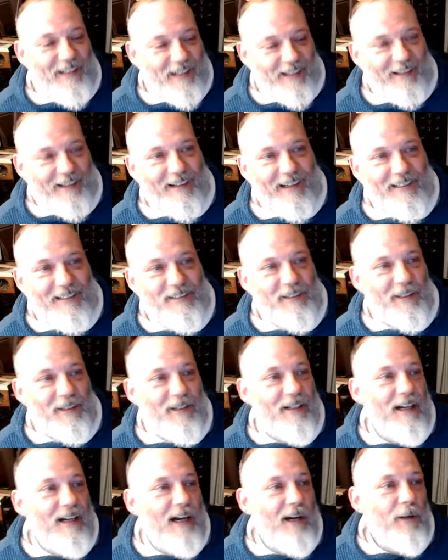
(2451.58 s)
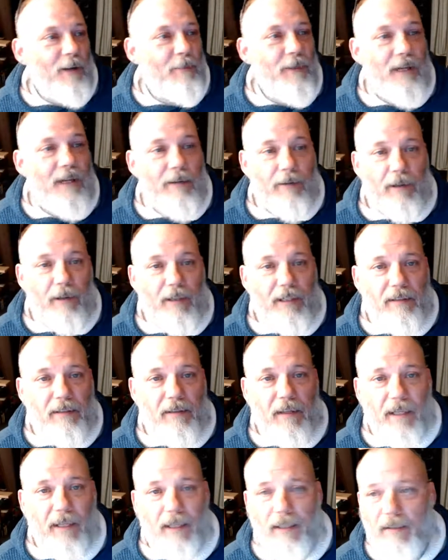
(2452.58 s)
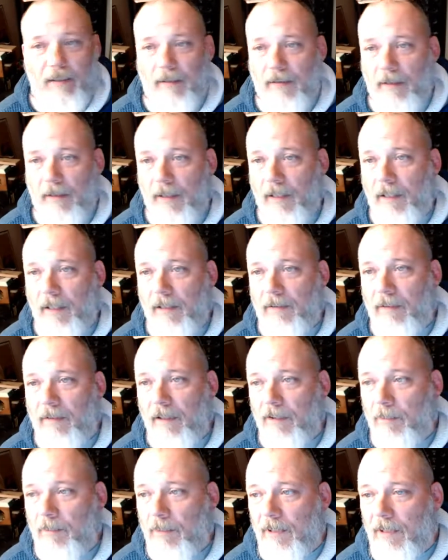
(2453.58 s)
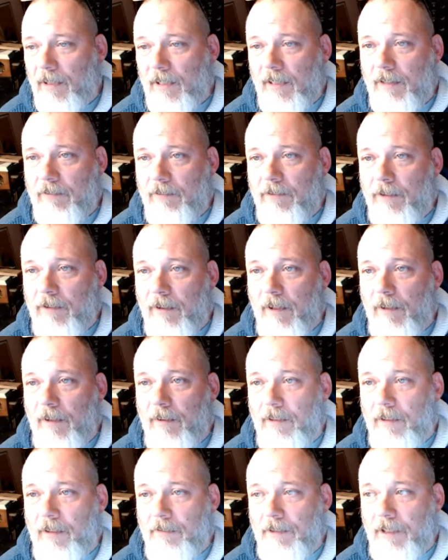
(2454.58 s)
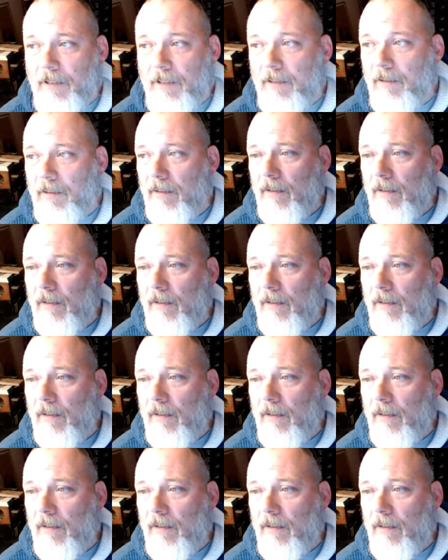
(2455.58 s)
All right, y'all. I hope you have a great day. Nothing but love for all of you.